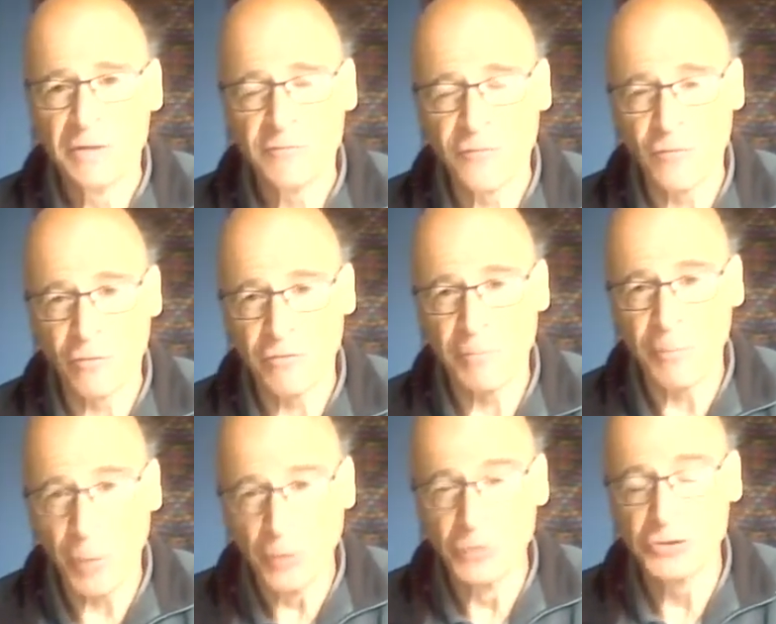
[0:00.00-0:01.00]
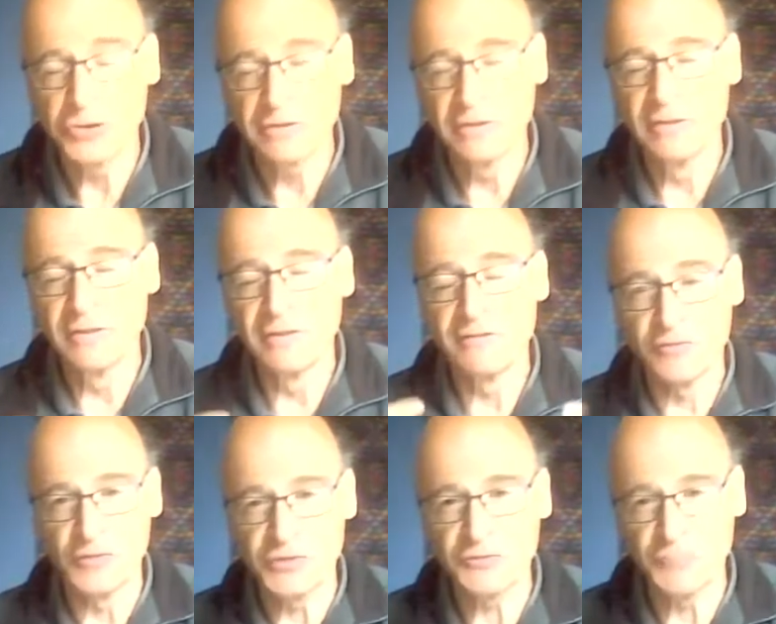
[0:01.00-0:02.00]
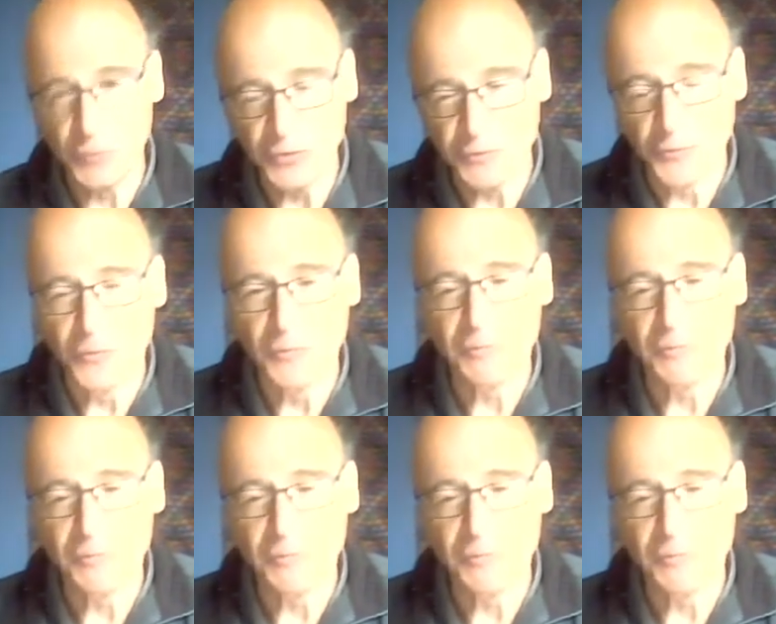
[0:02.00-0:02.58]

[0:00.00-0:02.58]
for the post-First World War